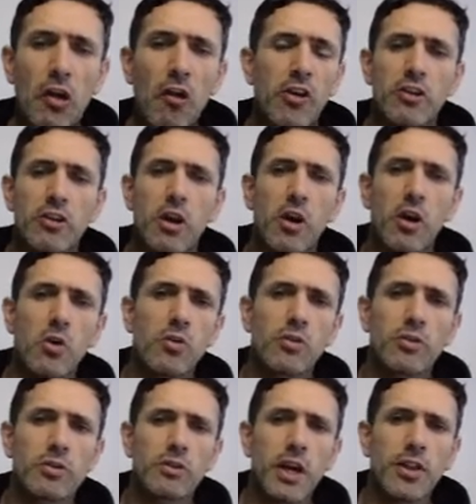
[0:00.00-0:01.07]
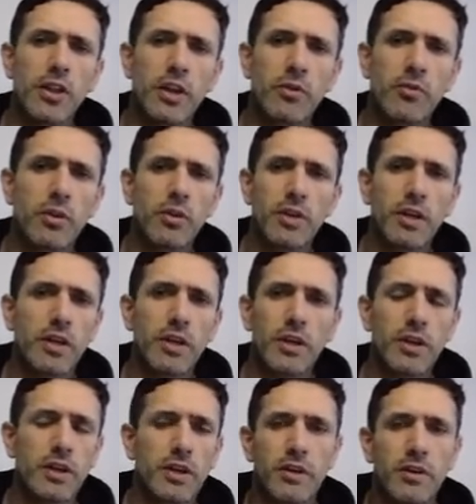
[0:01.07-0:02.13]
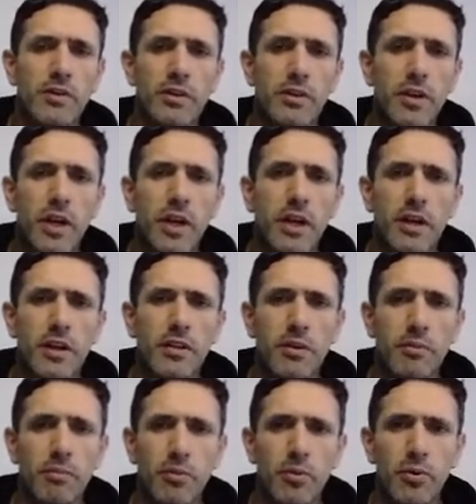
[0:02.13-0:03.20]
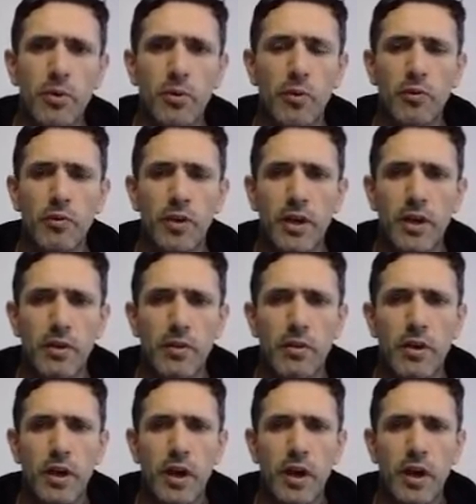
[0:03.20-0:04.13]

So there's nothing really needed to prove here.